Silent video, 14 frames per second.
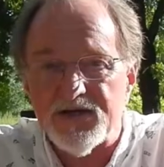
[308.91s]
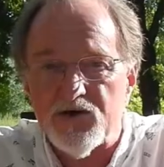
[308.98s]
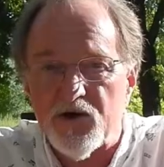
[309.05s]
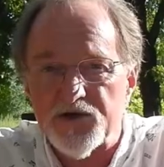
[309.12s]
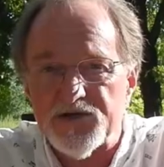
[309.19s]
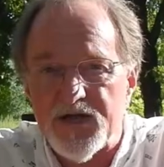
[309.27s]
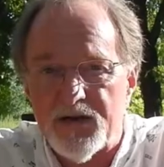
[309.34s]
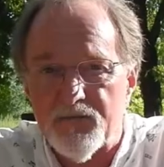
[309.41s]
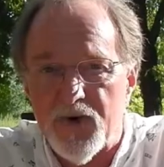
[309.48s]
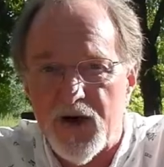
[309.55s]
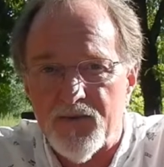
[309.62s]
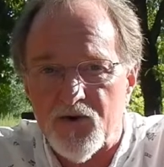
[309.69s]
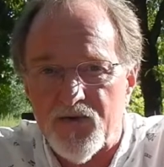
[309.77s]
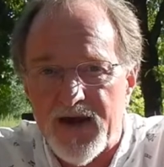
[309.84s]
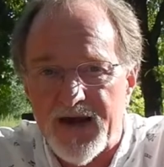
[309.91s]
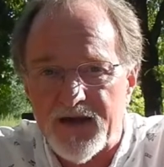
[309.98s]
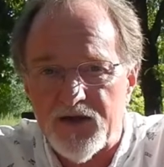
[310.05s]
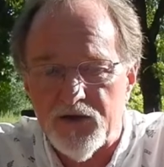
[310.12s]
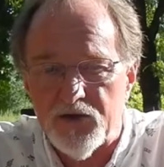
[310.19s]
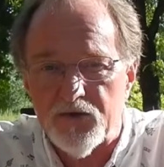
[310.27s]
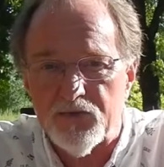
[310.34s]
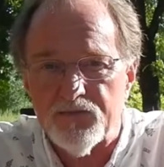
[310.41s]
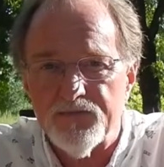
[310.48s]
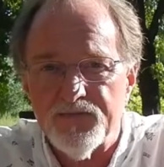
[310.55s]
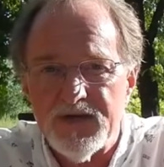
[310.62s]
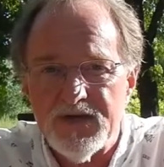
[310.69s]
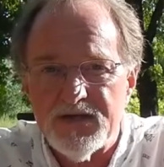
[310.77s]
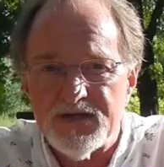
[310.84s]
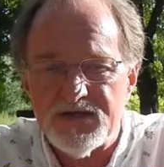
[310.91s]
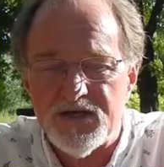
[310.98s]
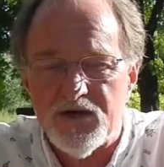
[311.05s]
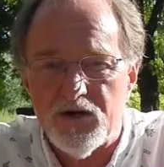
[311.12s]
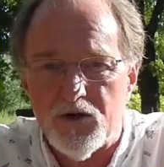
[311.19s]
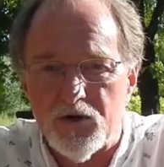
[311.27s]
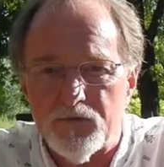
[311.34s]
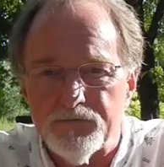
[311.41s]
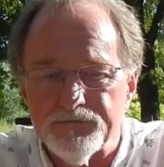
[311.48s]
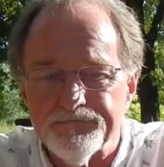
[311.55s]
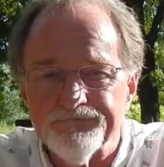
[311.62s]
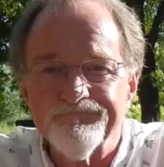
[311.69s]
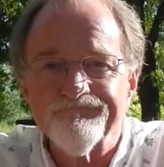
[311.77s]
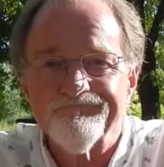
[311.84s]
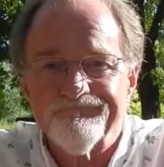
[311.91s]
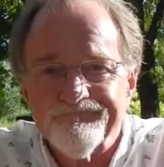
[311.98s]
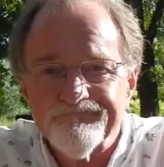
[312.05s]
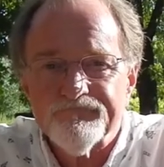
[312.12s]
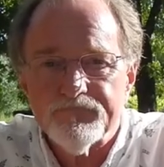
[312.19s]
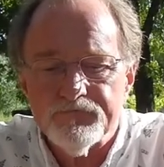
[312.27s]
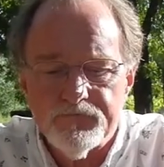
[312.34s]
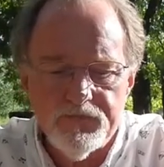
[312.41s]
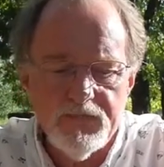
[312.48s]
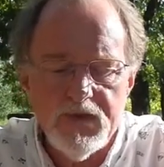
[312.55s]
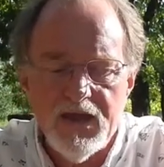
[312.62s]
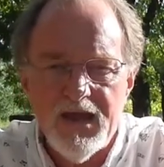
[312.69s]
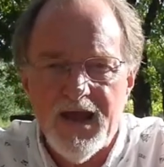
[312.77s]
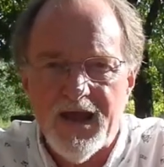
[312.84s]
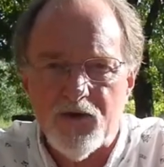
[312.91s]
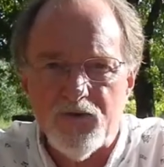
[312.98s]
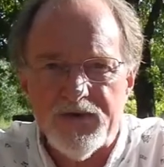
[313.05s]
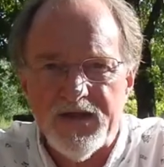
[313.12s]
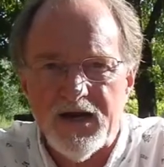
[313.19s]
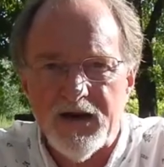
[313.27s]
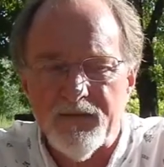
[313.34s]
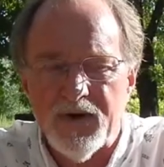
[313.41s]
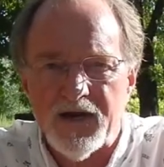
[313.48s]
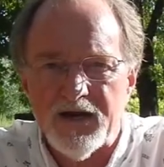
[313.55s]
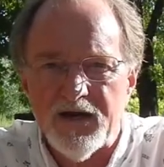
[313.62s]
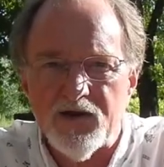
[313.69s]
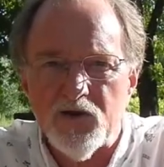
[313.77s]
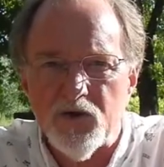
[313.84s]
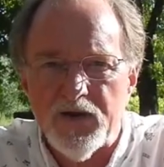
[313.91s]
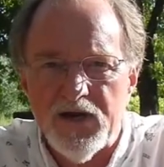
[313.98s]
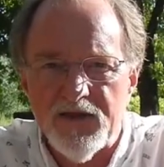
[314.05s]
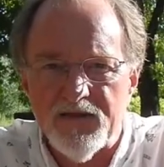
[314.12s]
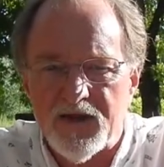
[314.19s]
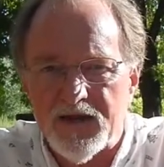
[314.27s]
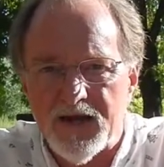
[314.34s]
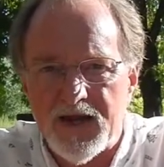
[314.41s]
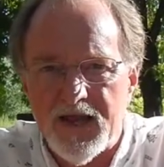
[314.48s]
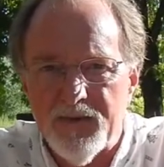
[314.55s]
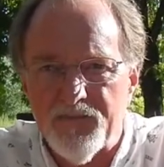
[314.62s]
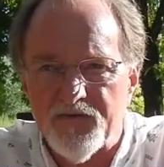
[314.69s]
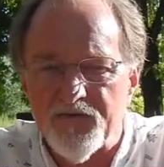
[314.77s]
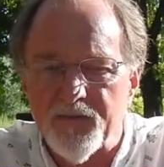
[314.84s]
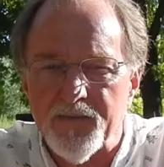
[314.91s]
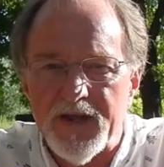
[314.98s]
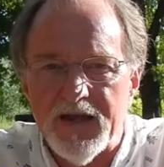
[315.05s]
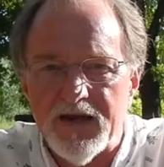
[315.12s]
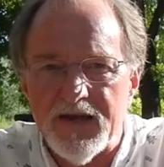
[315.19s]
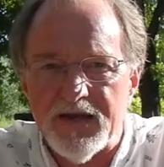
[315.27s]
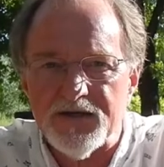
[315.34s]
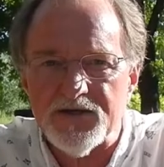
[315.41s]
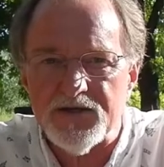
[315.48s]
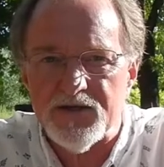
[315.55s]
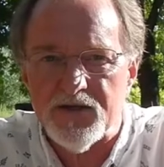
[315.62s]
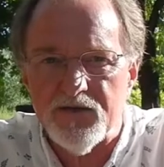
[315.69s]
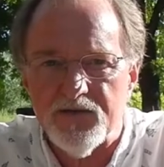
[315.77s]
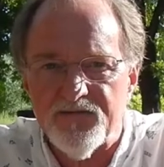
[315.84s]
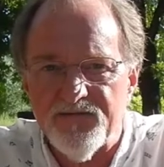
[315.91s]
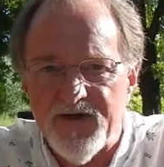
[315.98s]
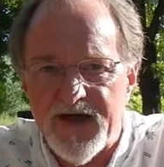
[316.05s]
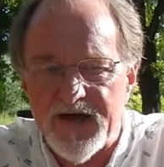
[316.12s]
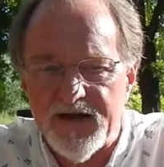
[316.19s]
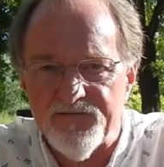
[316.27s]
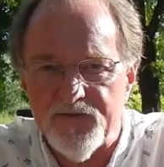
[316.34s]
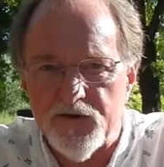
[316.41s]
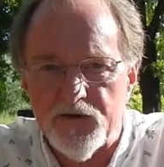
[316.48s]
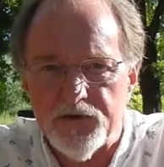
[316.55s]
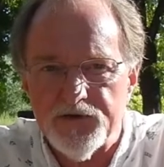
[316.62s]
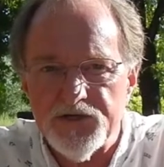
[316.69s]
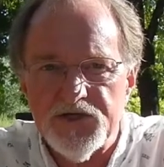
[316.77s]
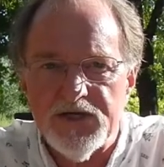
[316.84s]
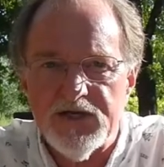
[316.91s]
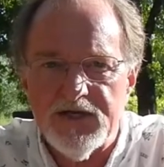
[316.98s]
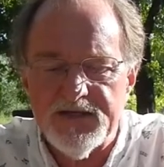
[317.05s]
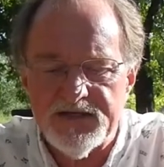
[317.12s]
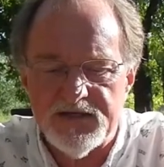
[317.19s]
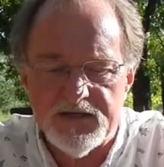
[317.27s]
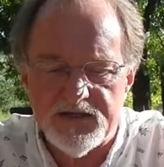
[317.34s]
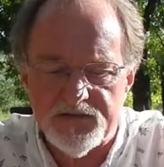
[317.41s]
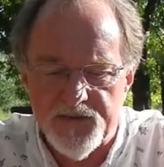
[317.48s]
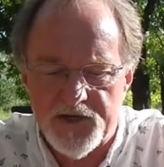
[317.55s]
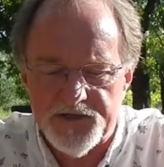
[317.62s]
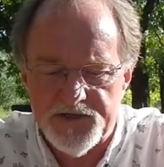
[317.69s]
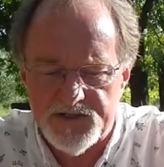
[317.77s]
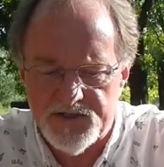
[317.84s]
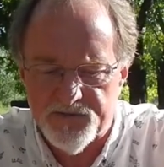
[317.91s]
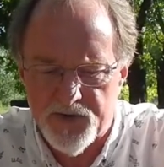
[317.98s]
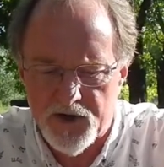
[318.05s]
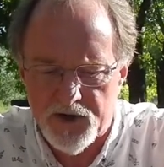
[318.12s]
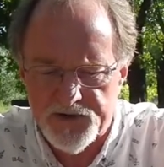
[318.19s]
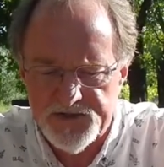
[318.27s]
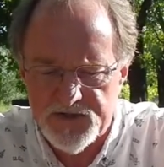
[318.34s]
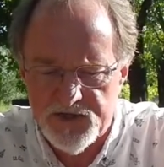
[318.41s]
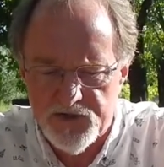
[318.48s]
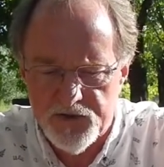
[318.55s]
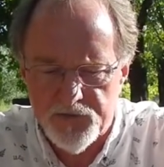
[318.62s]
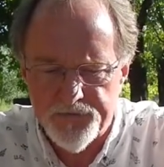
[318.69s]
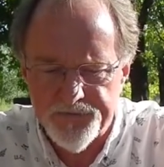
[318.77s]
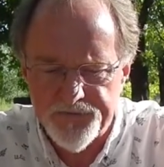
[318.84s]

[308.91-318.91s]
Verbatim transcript: a nursing mama raccoon, so heck with it. I'm not going to do anything to keep her from getting into the good fatty food. She needs it as much as the birds do.